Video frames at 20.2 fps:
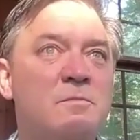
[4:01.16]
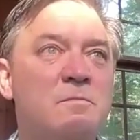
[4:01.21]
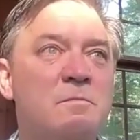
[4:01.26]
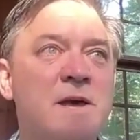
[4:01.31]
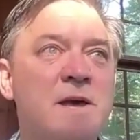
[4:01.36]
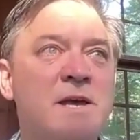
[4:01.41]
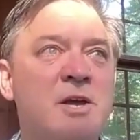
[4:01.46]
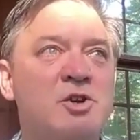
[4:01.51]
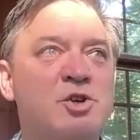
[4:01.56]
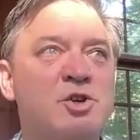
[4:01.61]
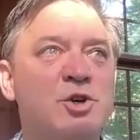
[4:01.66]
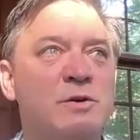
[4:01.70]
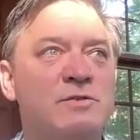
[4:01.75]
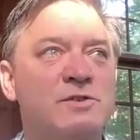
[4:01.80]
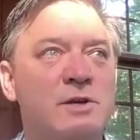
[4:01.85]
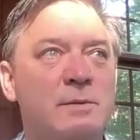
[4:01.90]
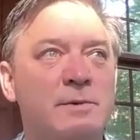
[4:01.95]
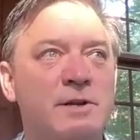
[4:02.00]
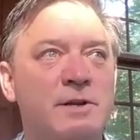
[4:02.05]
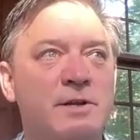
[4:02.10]
making sure
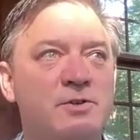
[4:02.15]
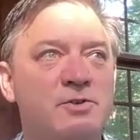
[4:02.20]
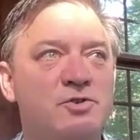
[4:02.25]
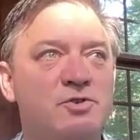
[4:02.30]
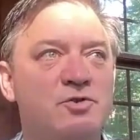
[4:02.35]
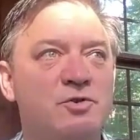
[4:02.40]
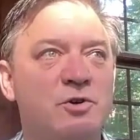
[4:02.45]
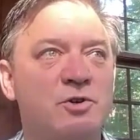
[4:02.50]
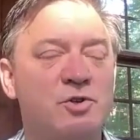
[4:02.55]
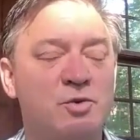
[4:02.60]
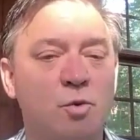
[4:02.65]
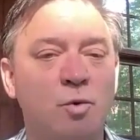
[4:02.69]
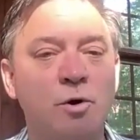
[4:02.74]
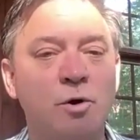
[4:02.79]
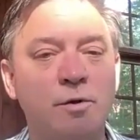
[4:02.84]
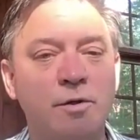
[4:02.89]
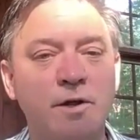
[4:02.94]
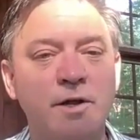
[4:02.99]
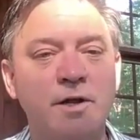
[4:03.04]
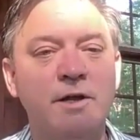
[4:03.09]
if somebody is
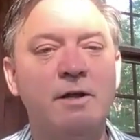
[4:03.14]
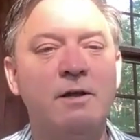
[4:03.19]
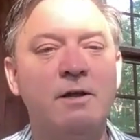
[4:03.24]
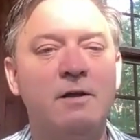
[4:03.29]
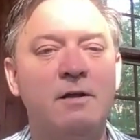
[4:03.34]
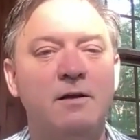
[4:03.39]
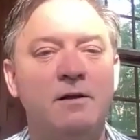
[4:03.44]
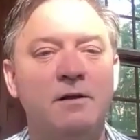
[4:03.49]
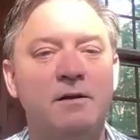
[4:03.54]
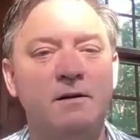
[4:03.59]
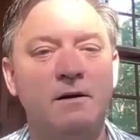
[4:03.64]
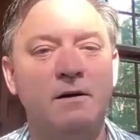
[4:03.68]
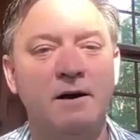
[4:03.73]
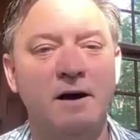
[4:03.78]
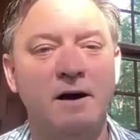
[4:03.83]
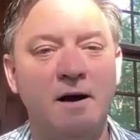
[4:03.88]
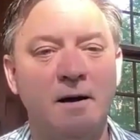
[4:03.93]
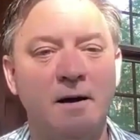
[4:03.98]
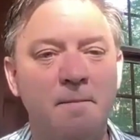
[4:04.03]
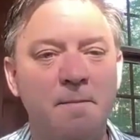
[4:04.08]
trustworthy
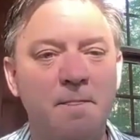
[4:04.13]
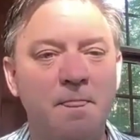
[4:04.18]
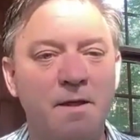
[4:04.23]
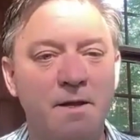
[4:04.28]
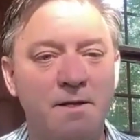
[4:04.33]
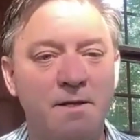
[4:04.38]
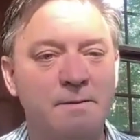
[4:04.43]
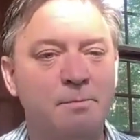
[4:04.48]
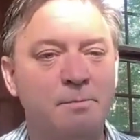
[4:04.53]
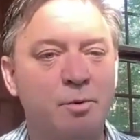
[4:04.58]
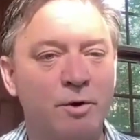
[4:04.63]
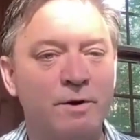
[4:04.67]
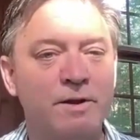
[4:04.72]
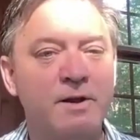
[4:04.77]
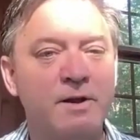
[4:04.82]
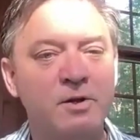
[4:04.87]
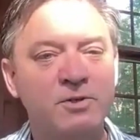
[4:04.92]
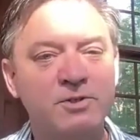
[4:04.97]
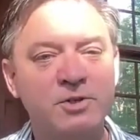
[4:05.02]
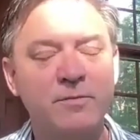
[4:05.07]
is
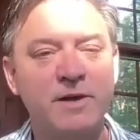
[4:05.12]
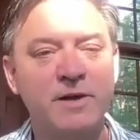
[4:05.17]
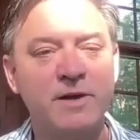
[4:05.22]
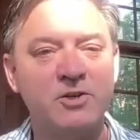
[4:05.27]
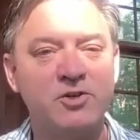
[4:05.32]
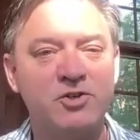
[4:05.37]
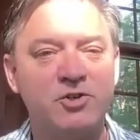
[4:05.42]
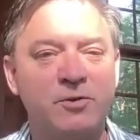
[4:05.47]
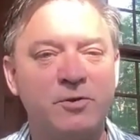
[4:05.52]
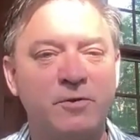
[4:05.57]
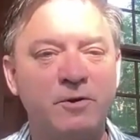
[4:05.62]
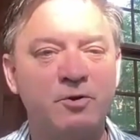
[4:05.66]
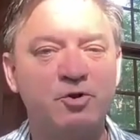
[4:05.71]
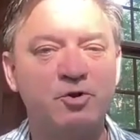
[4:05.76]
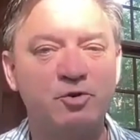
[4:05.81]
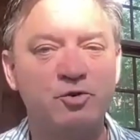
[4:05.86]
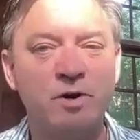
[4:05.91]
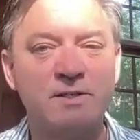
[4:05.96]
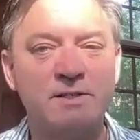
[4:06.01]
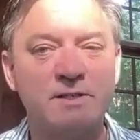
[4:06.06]
important, and also making sure that they're
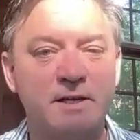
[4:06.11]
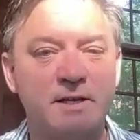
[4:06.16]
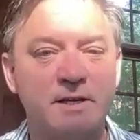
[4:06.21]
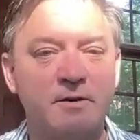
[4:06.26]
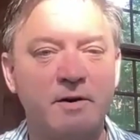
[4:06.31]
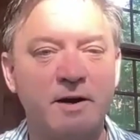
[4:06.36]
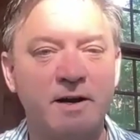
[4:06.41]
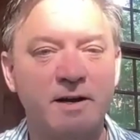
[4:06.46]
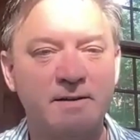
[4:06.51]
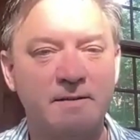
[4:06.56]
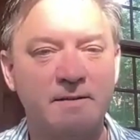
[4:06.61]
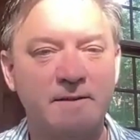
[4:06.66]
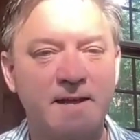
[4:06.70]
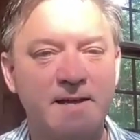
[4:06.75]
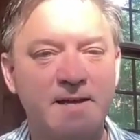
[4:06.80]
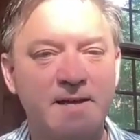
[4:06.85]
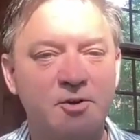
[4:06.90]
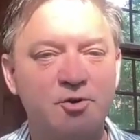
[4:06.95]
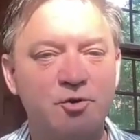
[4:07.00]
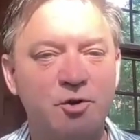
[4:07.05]
trusting, right? That
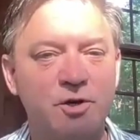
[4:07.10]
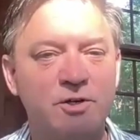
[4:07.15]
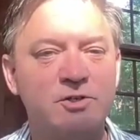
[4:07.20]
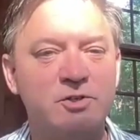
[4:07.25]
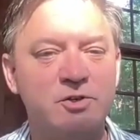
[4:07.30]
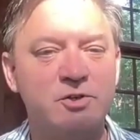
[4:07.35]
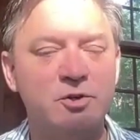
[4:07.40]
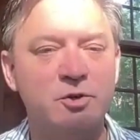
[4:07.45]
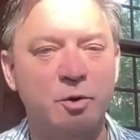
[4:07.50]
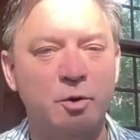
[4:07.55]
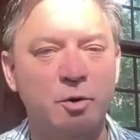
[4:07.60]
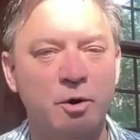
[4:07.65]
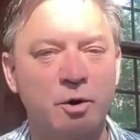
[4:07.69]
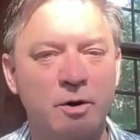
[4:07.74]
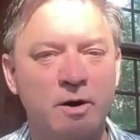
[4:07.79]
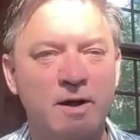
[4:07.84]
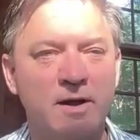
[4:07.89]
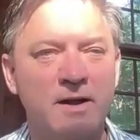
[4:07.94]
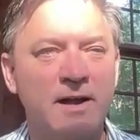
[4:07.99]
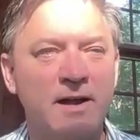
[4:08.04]
they can trust you
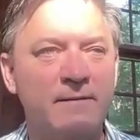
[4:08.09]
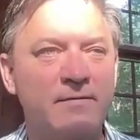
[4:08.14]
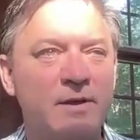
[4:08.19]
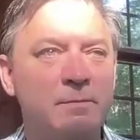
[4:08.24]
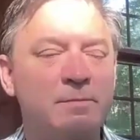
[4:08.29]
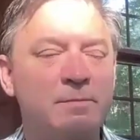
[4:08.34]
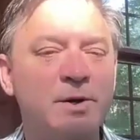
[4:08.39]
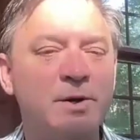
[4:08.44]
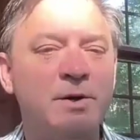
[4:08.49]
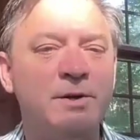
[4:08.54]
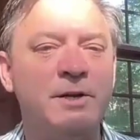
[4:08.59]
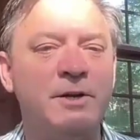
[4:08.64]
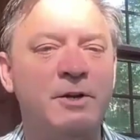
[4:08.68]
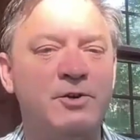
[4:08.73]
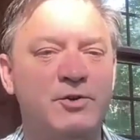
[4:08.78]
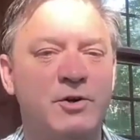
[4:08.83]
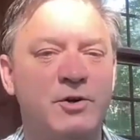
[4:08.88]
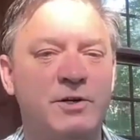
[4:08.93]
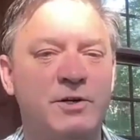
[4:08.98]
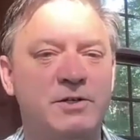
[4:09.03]
or have the ability
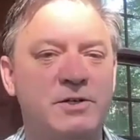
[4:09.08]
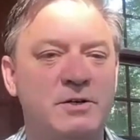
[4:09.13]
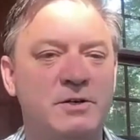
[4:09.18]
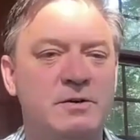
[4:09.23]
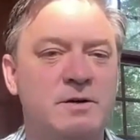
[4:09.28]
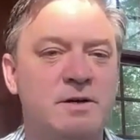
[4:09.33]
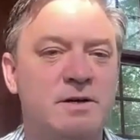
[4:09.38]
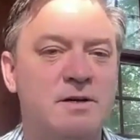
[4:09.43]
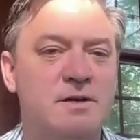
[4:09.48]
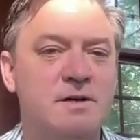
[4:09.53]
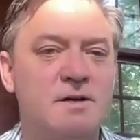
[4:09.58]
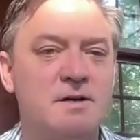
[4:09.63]
to trust you.